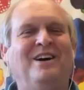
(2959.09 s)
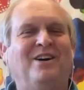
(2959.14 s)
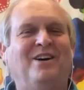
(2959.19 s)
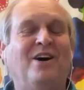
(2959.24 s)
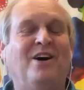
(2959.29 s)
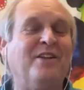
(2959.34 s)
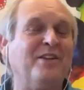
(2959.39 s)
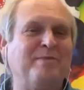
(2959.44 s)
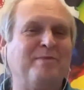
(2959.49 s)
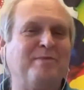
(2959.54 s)

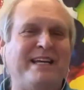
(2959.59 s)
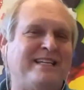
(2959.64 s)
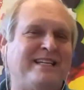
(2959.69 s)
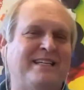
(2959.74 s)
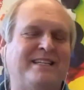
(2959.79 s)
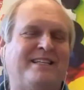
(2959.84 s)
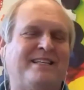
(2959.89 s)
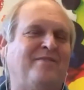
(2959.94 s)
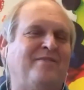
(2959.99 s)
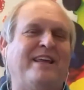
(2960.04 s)
on the
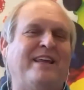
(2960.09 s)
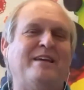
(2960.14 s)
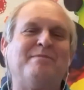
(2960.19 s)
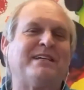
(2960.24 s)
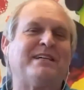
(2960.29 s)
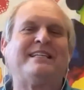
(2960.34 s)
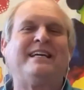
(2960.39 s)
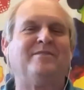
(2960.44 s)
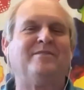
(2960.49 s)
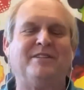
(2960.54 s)
basis of they
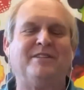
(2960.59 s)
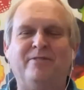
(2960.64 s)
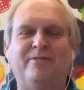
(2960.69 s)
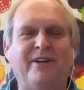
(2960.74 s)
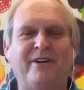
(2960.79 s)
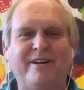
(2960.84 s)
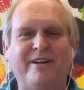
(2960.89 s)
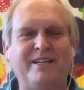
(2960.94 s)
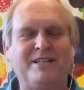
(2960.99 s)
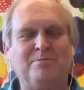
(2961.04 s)
must have
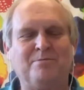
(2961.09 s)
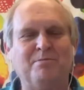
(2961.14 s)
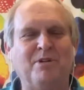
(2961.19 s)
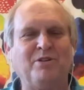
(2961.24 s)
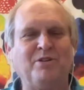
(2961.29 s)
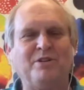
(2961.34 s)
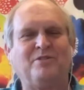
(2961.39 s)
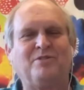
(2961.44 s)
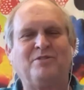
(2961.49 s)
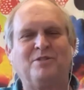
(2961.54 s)
nefarious
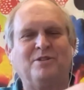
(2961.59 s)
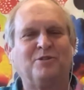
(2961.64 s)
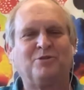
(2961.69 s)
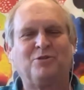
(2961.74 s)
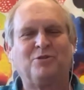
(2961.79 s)
motives for